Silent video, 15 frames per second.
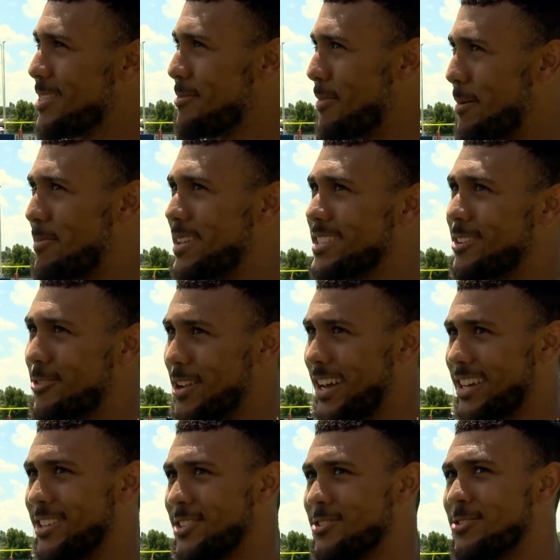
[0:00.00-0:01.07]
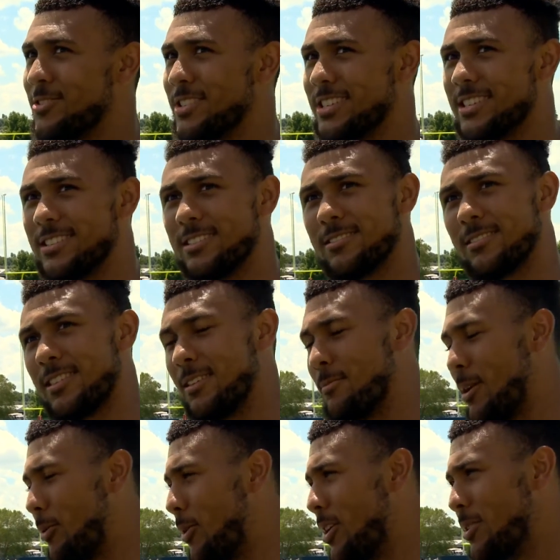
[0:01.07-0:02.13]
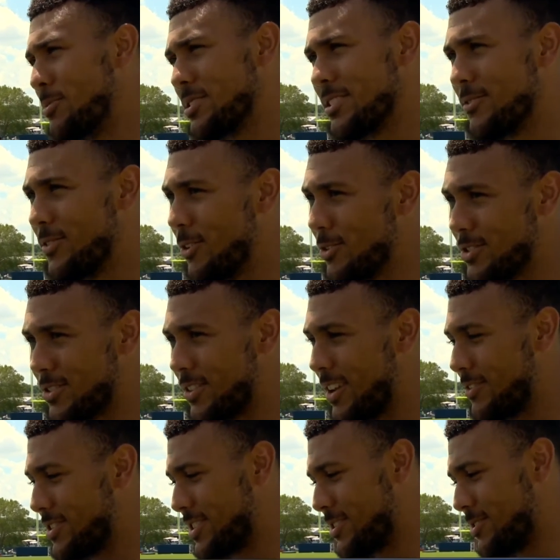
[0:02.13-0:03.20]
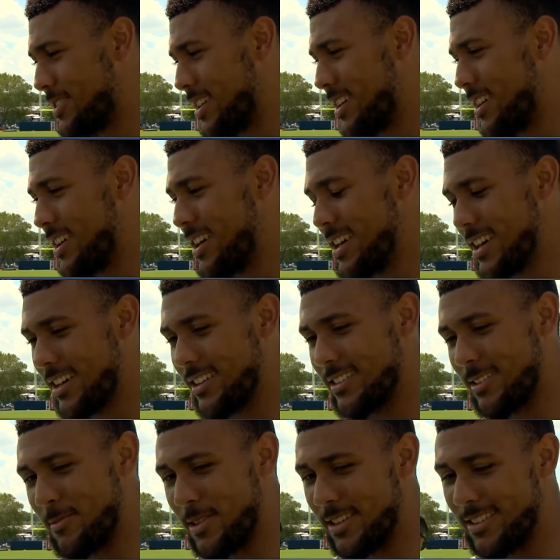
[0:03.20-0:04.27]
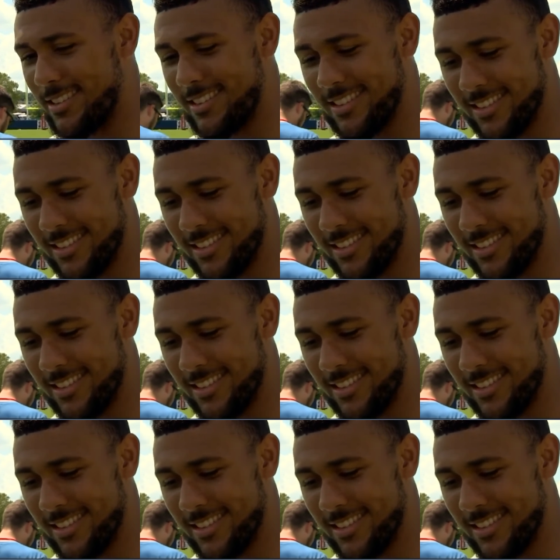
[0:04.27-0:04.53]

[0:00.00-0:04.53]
my best at what I can do and just get my 100% focus on every single day. Because I mean,